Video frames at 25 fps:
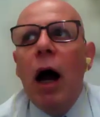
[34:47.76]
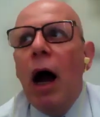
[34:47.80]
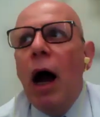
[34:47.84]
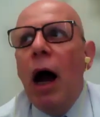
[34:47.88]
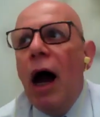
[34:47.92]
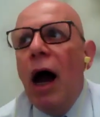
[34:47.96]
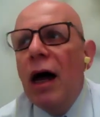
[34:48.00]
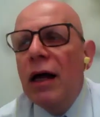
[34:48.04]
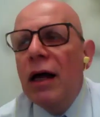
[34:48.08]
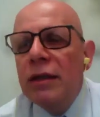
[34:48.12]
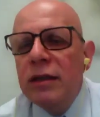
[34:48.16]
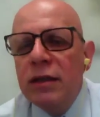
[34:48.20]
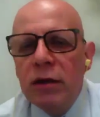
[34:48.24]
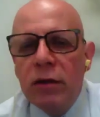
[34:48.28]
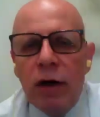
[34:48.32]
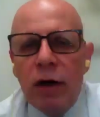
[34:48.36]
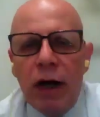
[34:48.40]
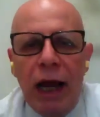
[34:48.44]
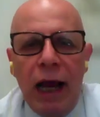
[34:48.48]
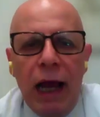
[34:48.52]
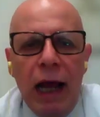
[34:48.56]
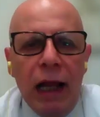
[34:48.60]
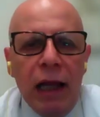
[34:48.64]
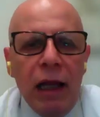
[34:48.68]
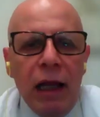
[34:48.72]

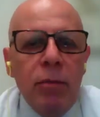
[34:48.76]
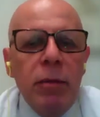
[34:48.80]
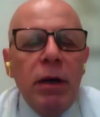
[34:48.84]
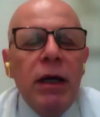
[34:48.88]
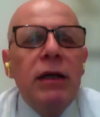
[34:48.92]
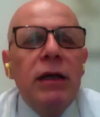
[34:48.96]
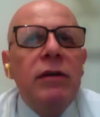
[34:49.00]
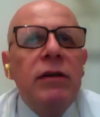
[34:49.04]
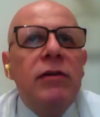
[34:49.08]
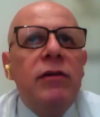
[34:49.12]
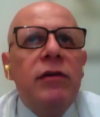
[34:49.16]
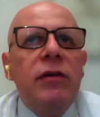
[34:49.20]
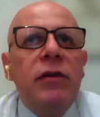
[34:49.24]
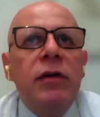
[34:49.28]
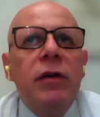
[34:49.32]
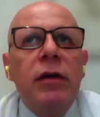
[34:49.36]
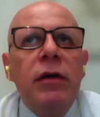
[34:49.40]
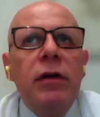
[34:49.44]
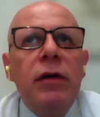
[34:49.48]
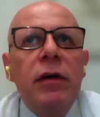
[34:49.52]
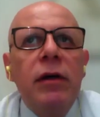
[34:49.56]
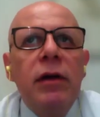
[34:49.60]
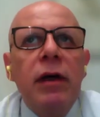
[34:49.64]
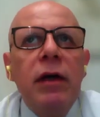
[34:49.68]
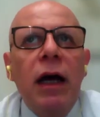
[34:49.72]
Other element
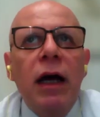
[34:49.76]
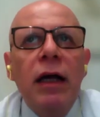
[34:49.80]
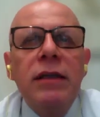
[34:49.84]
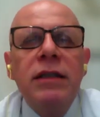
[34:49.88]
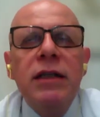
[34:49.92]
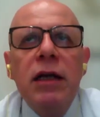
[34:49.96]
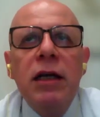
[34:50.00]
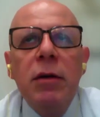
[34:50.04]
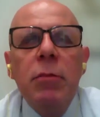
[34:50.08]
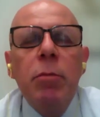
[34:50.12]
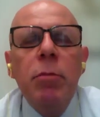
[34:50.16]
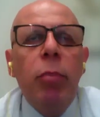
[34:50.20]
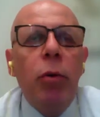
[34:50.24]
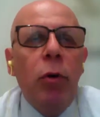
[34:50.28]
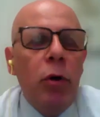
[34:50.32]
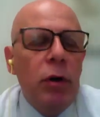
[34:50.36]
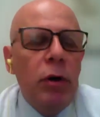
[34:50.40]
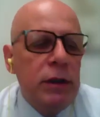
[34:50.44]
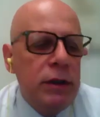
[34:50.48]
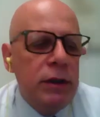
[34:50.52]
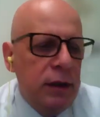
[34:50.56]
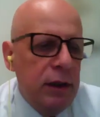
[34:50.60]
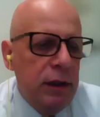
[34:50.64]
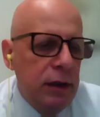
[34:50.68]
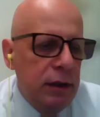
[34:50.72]
as an
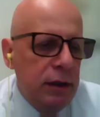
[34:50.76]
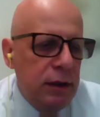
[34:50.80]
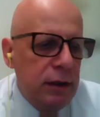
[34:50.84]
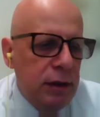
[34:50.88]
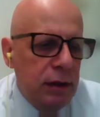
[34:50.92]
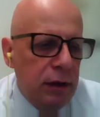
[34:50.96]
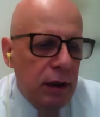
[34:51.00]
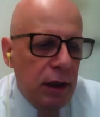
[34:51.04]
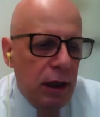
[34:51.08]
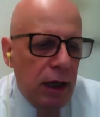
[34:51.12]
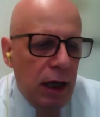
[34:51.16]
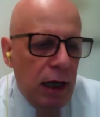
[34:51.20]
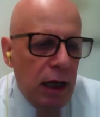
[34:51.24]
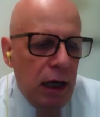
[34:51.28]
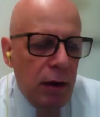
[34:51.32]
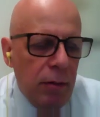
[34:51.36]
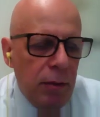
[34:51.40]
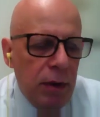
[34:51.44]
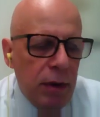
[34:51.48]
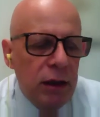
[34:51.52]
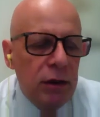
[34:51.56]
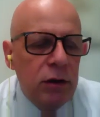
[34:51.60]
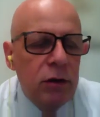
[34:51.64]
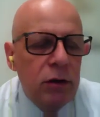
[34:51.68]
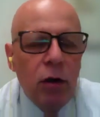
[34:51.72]
important
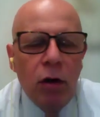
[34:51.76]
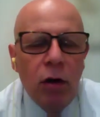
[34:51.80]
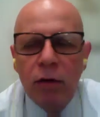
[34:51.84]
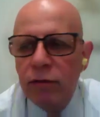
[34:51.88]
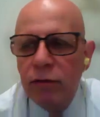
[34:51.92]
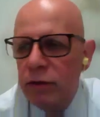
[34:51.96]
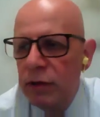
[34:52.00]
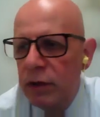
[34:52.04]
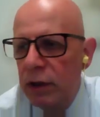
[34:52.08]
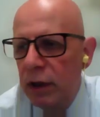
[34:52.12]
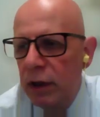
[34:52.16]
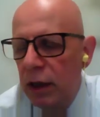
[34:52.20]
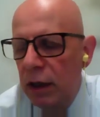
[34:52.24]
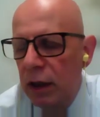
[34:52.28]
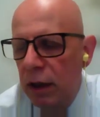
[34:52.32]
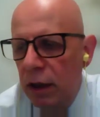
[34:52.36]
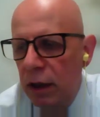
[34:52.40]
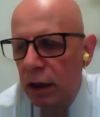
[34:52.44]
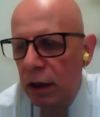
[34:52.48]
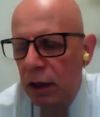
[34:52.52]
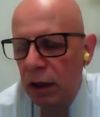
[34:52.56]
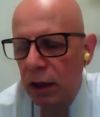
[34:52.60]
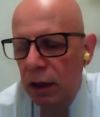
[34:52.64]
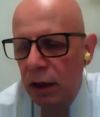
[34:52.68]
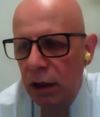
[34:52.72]
element of the
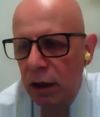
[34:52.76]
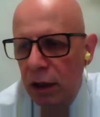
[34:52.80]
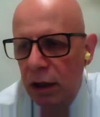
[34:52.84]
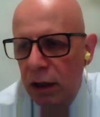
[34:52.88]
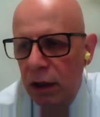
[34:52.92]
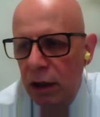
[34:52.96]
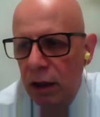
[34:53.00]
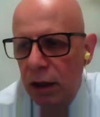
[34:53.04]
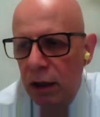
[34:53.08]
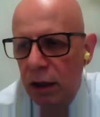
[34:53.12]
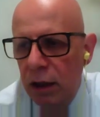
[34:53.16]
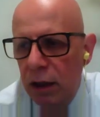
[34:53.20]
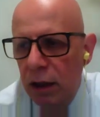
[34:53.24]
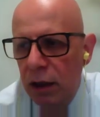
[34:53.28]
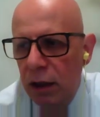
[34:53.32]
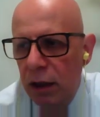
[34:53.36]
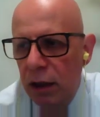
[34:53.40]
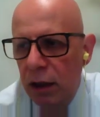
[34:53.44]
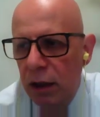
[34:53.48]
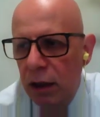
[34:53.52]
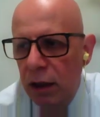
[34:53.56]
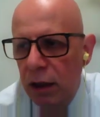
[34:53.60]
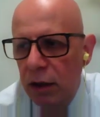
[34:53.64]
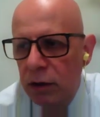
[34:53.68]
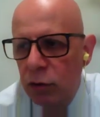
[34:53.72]

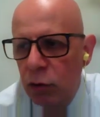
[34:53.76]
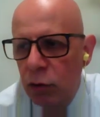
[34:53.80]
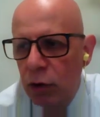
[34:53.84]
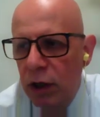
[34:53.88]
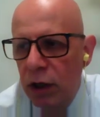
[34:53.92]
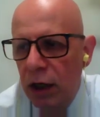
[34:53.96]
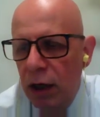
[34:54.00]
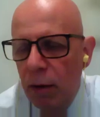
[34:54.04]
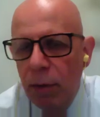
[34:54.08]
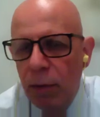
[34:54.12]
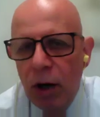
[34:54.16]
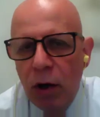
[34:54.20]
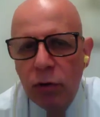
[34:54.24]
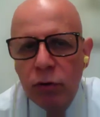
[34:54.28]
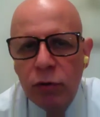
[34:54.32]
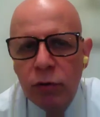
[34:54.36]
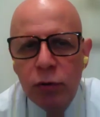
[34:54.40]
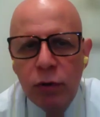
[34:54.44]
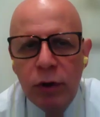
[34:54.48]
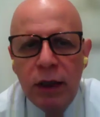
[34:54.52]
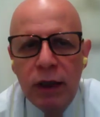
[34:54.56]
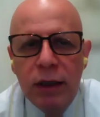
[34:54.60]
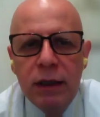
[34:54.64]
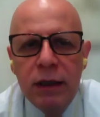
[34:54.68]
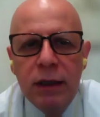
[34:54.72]
talking about
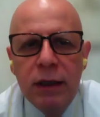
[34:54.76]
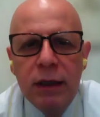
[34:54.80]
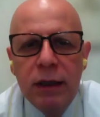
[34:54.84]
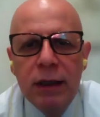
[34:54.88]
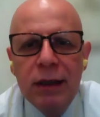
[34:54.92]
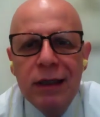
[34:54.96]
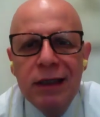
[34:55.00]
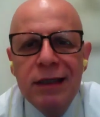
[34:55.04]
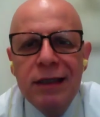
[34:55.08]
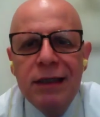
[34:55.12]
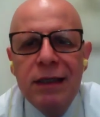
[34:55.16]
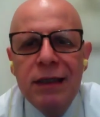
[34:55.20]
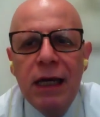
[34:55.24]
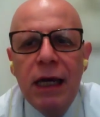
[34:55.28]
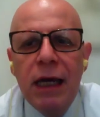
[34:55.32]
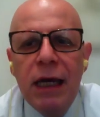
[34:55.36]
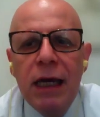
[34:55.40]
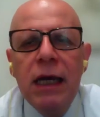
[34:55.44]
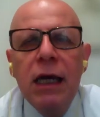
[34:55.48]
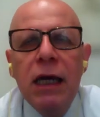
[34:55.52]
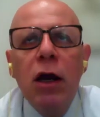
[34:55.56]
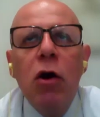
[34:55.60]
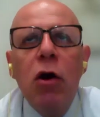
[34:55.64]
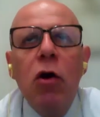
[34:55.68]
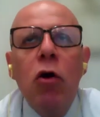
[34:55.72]
treaty, the
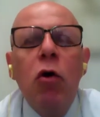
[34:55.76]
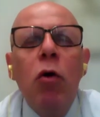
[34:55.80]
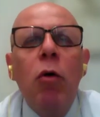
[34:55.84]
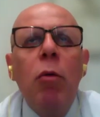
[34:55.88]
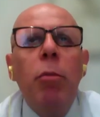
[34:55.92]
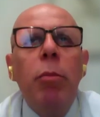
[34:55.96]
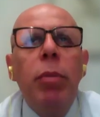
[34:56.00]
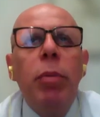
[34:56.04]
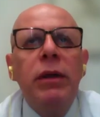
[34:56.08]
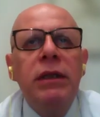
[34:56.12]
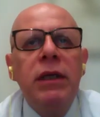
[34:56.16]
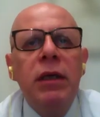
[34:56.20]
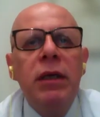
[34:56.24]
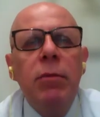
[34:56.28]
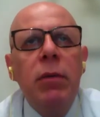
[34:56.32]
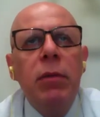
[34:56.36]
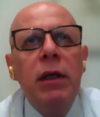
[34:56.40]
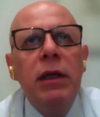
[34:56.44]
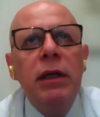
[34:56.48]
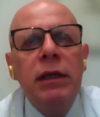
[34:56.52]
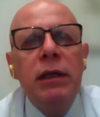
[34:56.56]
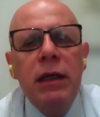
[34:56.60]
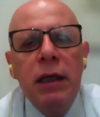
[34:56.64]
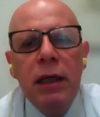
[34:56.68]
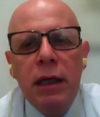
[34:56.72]

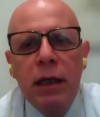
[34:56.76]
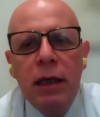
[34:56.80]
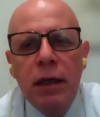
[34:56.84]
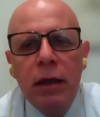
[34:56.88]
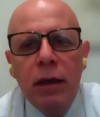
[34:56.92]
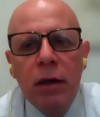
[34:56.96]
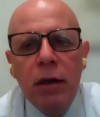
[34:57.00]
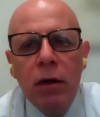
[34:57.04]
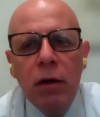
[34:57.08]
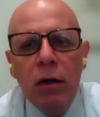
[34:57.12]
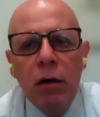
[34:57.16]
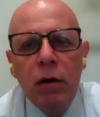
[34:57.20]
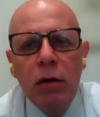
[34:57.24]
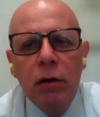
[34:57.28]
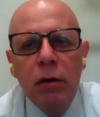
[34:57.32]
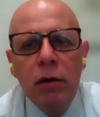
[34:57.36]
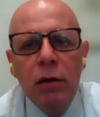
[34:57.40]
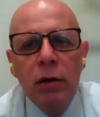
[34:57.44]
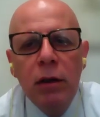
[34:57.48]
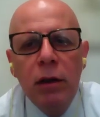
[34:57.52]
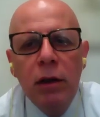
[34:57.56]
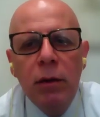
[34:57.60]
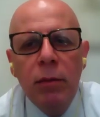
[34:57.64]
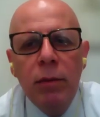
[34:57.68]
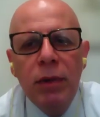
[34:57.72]
incompatibility
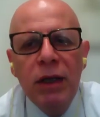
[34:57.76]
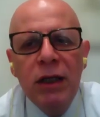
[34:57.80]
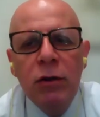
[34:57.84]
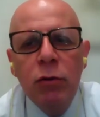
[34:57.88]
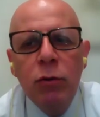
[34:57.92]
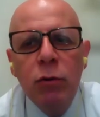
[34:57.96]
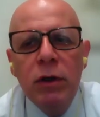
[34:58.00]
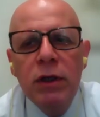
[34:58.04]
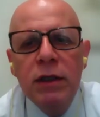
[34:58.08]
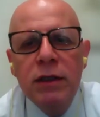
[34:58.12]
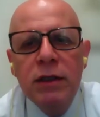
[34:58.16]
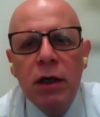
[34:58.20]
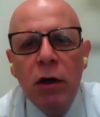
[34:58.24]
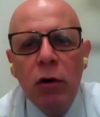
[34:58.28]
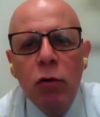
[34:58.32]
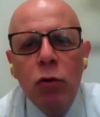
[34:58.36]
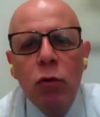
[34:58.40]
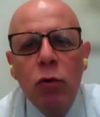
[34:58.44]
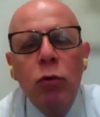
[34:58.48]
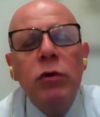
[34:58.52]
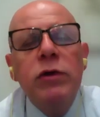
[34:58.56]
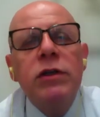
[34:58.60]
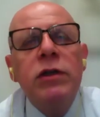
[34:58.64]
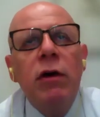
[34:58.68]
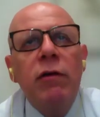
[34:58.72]
between the
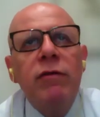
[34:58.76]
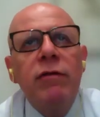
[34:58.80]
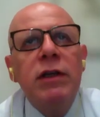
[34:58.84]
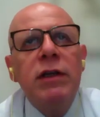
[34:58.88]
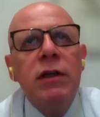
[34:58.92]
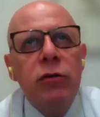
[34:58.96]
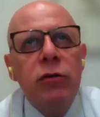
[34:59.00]
rules of the